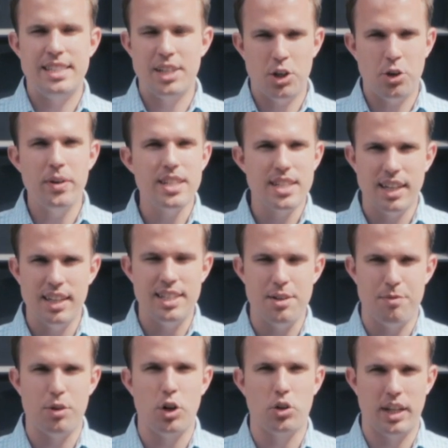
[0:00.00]
It's increasingly
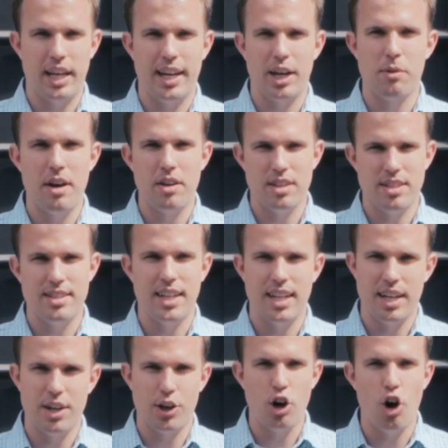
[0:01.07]
difficult getting around a
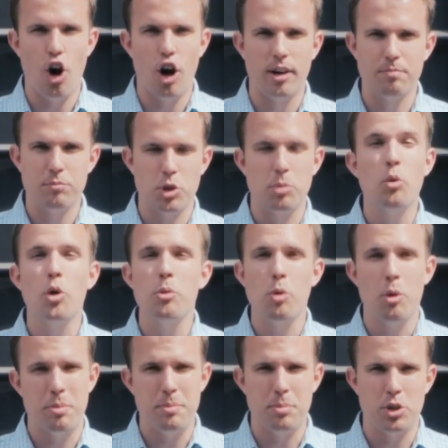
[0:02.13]
city in a car, so more and
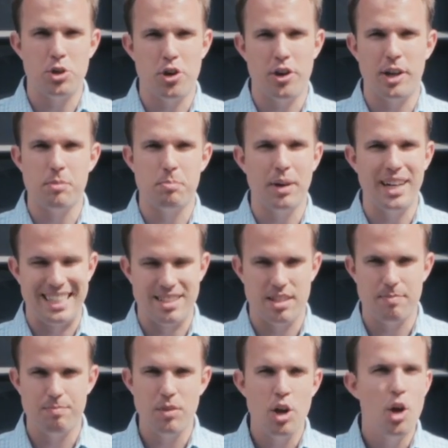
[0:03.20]
more people are turning to
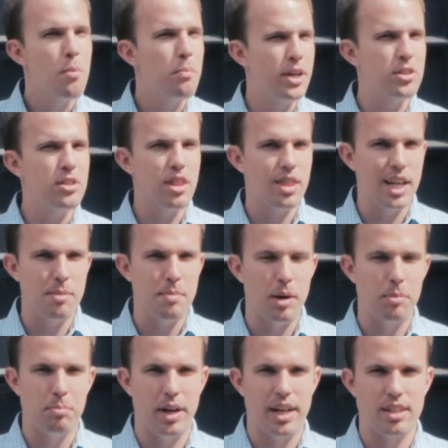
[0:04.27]
bikes. But here's the thing
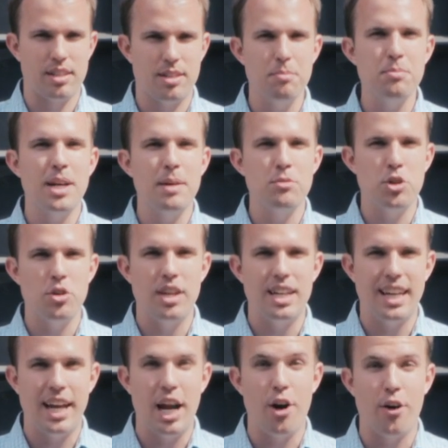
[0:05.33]
about bikes. Sometimes you
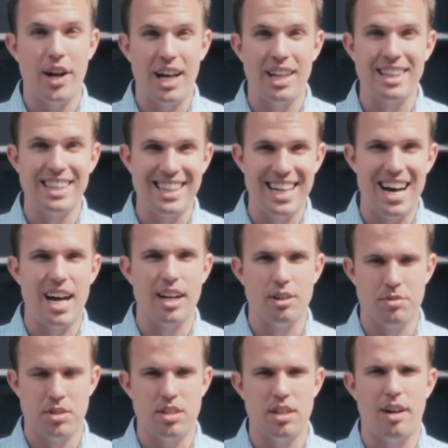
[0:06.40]
need to carry a lot
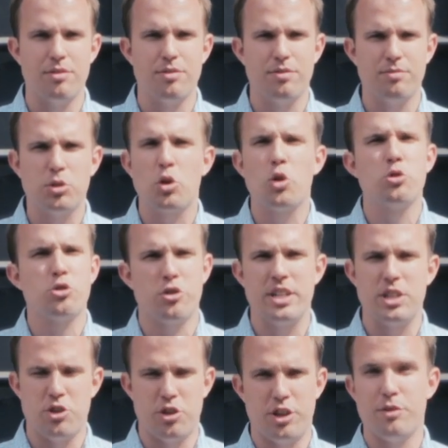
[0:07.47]
of stuff,
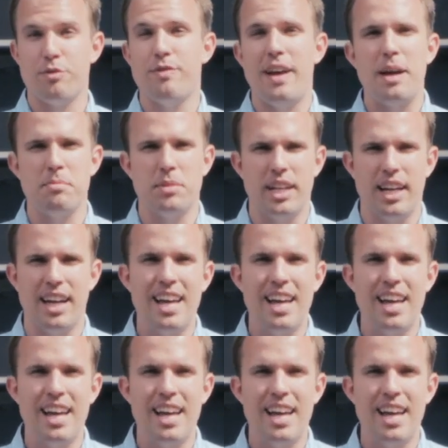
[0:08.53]
groceries or your family.